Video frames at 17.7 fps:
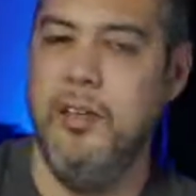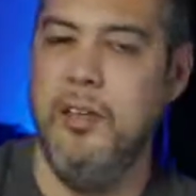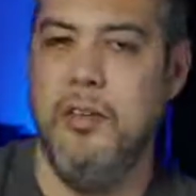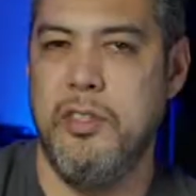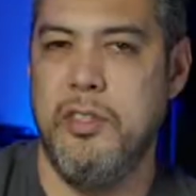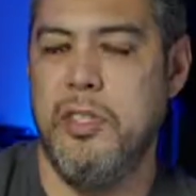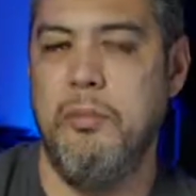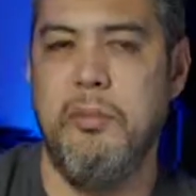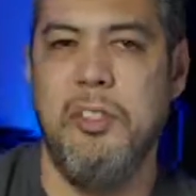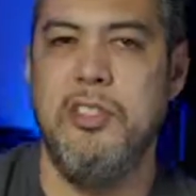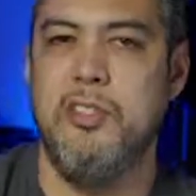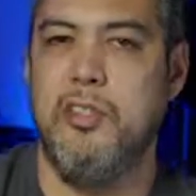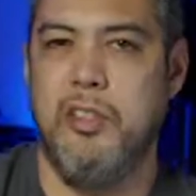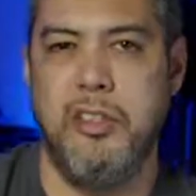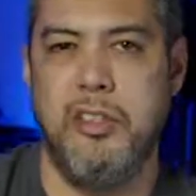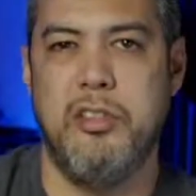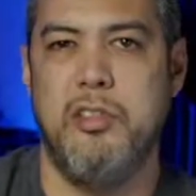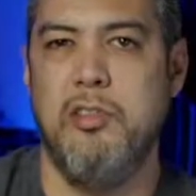some things are a
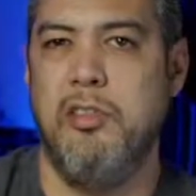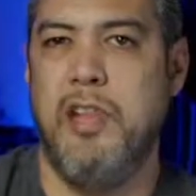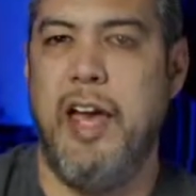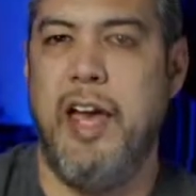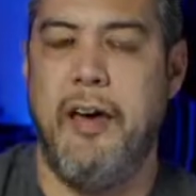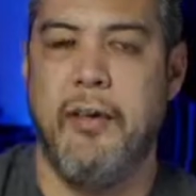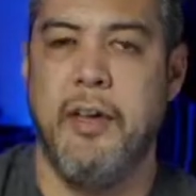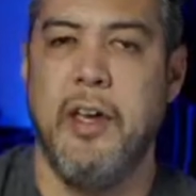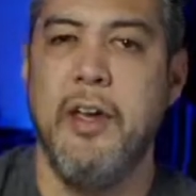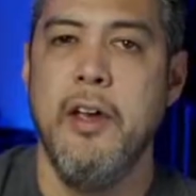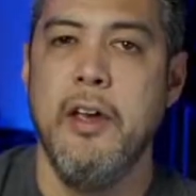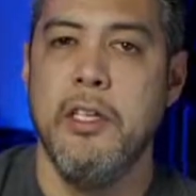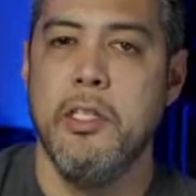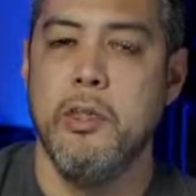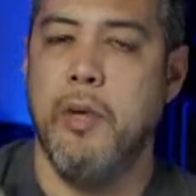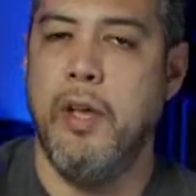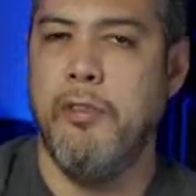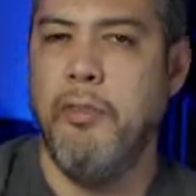little too loud,
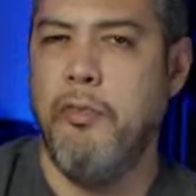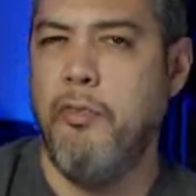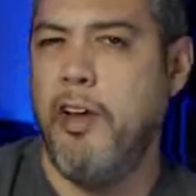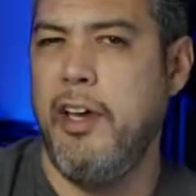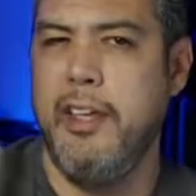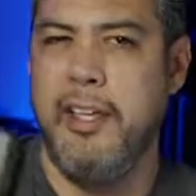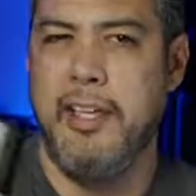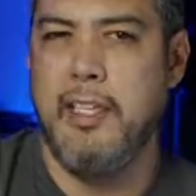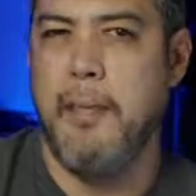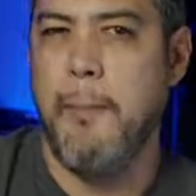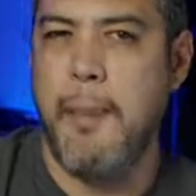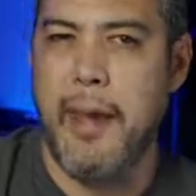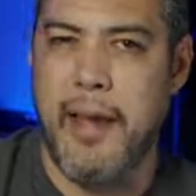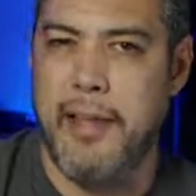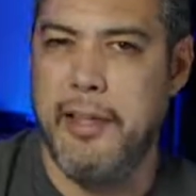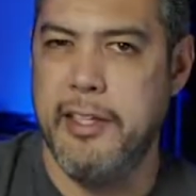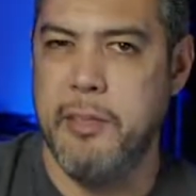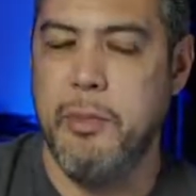so we have to find like the
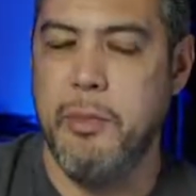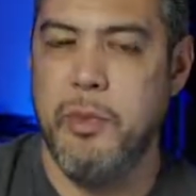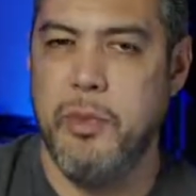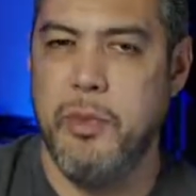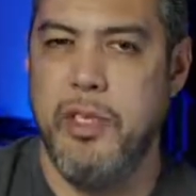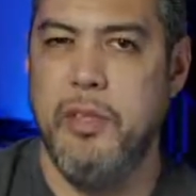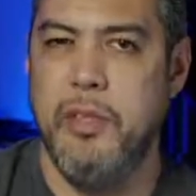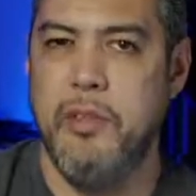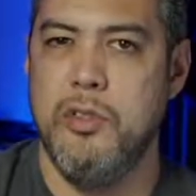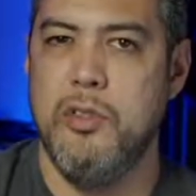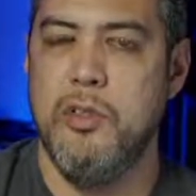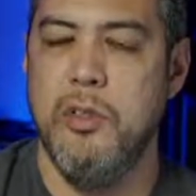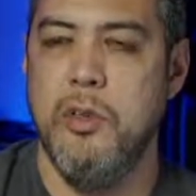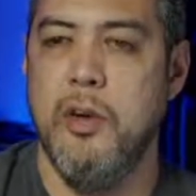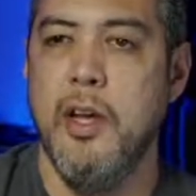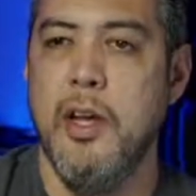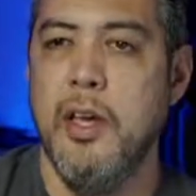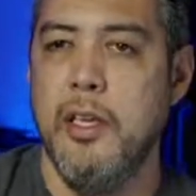balance between those two.
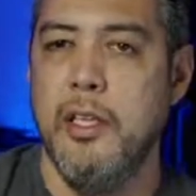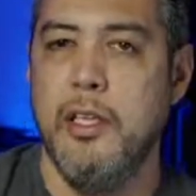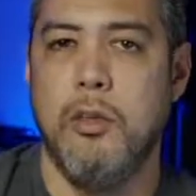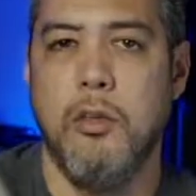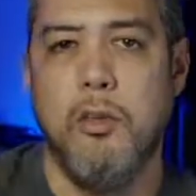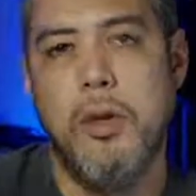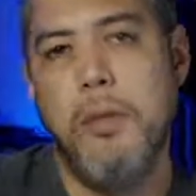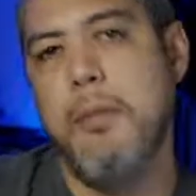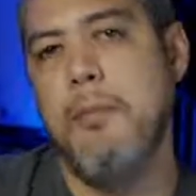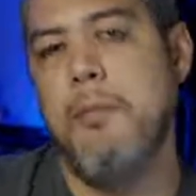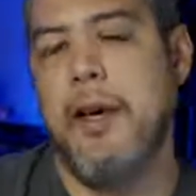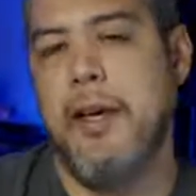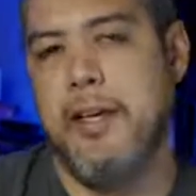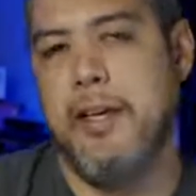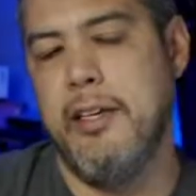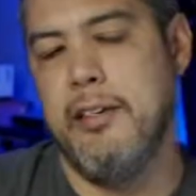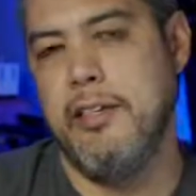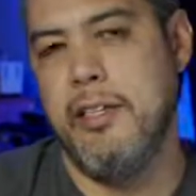The ribbon
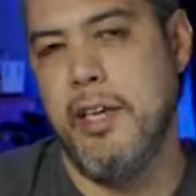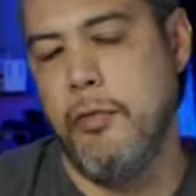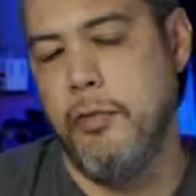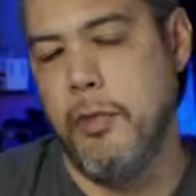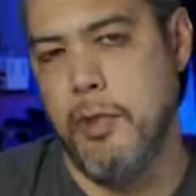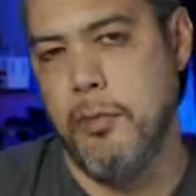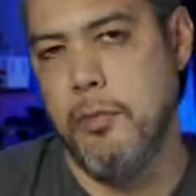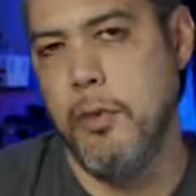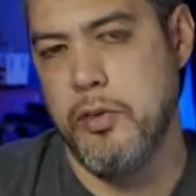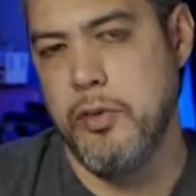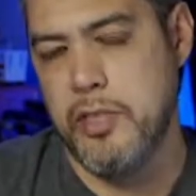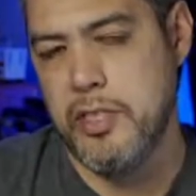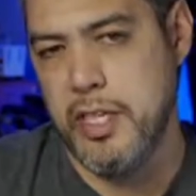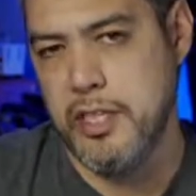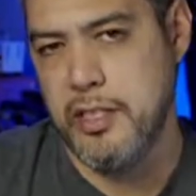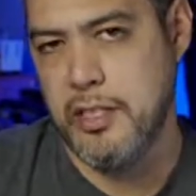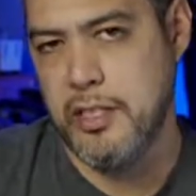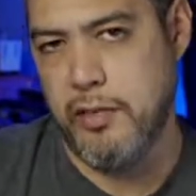mic is definitely the most
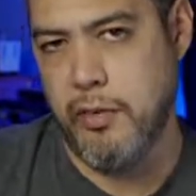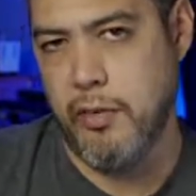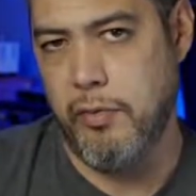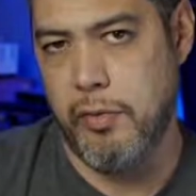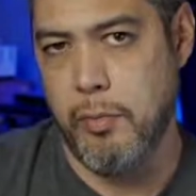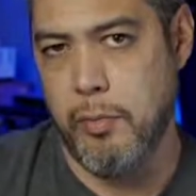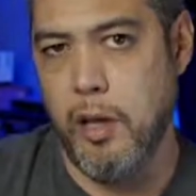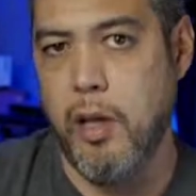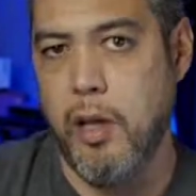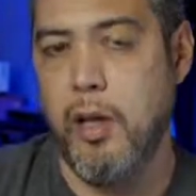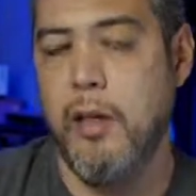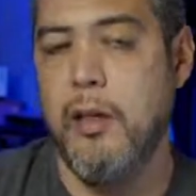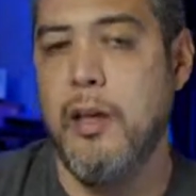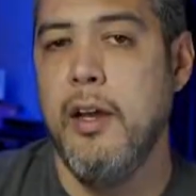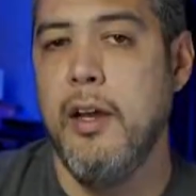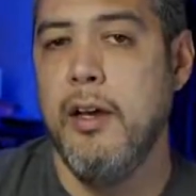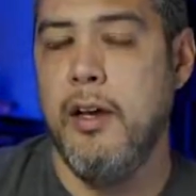sensitive of them all.